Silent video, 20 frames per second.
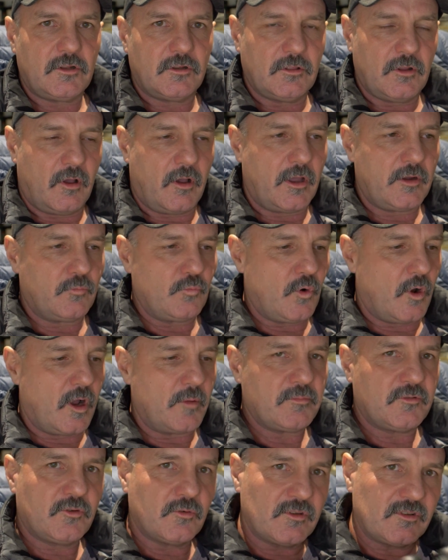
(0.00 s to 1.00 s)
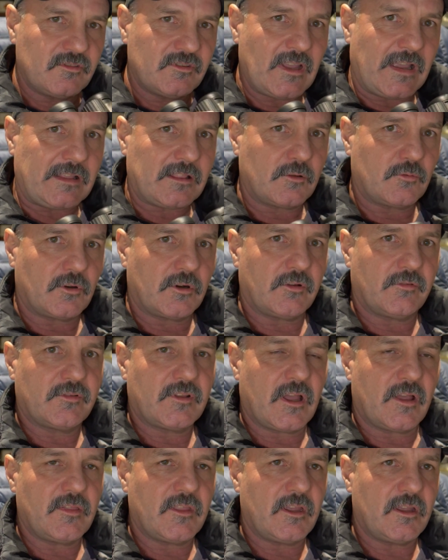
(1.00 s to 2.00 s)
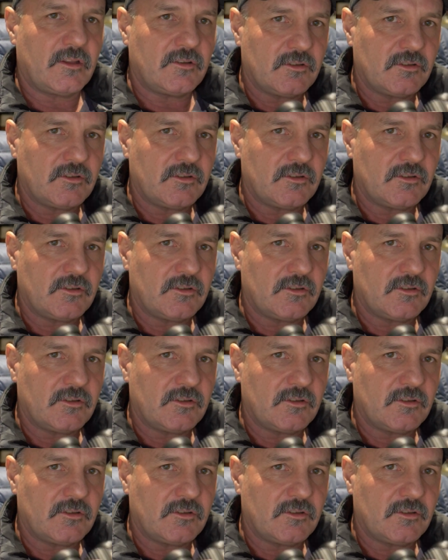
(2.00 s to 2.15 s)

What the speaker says: light wipe, do exactly what I've done there.